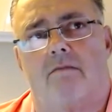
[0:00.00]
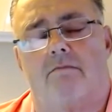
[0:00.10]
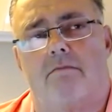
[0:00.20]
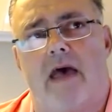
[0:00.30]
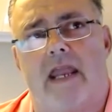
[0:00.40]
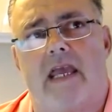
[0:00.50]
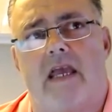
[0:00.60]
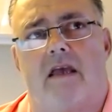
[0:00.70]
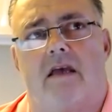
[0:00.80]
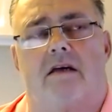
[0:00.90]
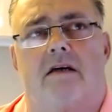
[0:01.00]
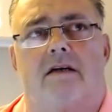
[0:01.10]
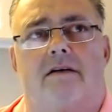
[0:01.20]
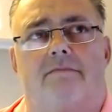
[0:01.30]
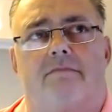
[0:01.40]
many
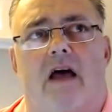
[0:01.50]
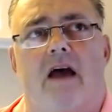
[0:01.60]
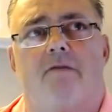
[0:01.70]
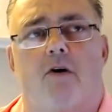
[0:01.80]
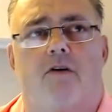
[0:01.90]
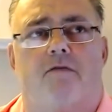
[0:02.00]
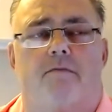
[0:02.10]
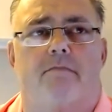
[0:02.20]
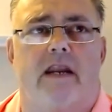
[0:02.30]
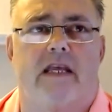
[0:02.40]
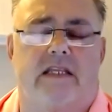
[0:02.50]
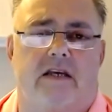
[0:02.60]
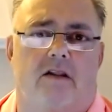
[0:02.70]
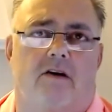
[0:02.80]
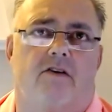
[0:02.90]
I've heard from many
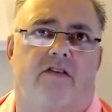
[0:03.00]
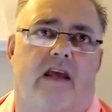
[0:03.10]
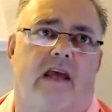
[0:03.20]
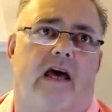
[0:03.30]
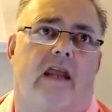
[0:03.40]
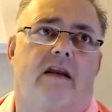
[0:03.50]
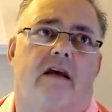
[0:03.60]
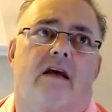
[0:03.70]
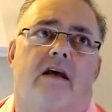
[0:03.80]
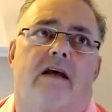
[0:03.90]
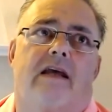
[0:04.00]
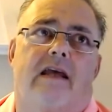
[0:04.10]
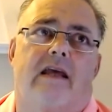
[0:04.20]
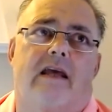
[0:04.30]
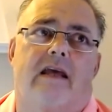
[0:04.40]
dealers and
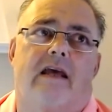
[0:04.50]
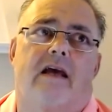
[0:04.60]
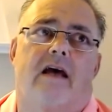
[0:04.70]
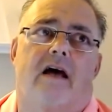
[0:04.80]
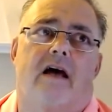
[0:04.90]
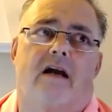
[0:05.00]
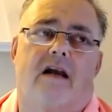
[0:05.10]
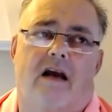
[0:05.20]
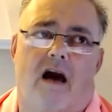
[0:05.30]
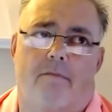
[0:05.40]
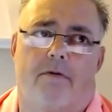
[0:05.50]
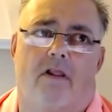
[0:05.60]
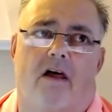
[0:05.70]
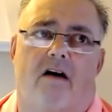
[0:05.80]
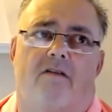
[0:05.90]
a
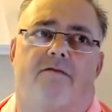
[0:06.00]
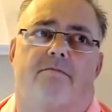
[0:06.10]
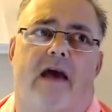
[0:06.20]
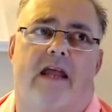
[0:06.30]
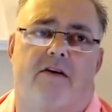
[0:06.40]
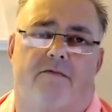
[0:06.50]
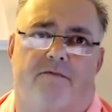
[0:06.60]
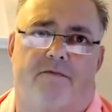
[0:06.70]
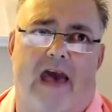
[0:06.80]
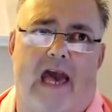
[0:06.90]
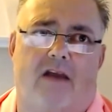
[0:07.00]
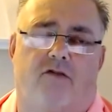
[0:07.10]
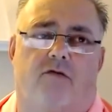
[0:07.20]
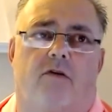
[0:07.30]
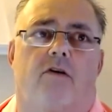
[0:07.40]
couple of
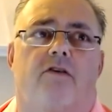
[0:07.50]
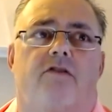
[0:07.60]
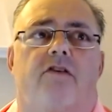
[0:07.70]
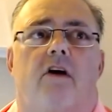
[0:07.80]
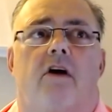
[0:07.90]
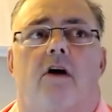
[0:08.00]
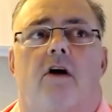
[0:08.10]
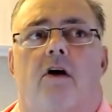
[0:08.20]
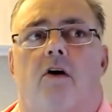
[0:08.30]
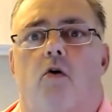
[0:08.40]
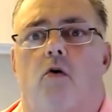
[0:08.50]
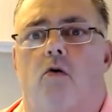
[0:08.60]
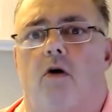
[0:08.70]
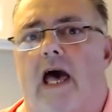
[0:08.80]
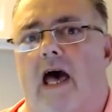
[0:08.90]
manufacturers
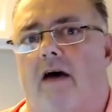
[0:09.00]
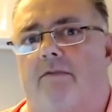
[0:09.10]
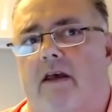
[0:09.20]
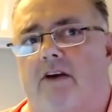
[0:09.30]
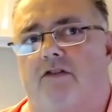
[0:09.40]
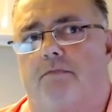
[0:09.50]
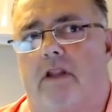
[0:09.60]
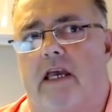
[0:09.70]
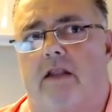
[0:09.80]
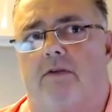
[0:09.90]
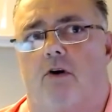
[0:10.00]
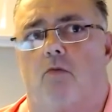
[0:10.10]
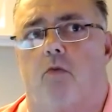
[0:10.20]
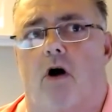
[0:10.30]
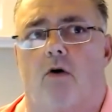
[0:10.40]
who have explained their
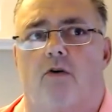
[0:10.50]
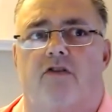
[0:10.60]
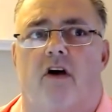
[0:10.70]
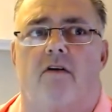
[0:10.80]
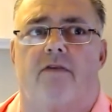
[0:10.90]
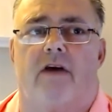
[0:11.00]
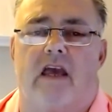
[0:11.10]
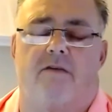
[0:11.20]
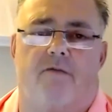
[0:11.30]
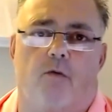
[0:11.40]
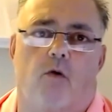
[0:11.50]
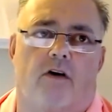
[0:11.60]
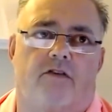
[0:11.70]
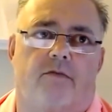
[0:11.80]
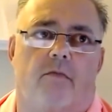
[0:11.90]
woes of
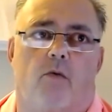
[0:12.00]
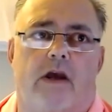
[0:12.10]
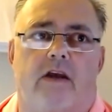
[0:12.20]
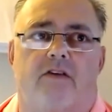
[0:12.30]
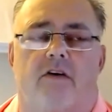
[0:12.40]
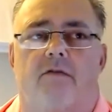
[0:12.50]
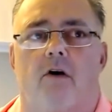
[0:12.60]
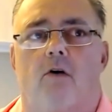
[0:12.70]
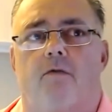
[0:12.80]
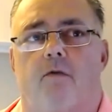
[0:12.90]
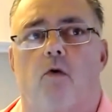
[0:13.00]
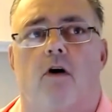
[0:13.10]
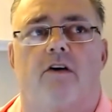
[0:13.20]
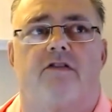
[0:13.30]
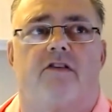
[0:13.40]
A4s, ways of
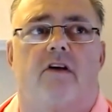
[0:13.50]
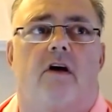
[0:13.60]
O4s.